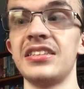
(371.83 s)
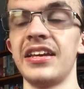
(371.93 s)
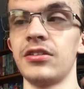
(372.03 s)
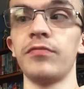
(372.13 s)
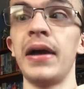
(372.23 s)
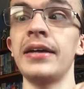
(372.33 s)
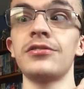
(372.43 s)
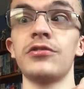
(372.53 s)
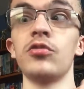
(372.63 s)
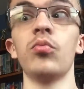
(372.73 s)
Like the
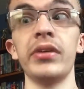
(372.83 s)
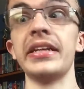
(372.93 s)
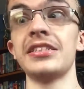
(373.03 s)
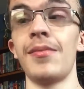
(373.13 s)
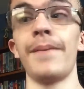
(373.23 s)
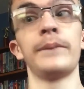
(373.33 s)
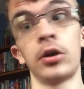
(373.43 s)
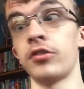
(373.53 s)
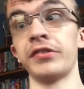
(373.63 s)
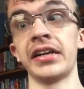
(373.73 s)
past few weeks have been
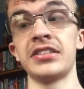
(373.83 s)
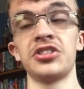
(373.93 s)
perfect.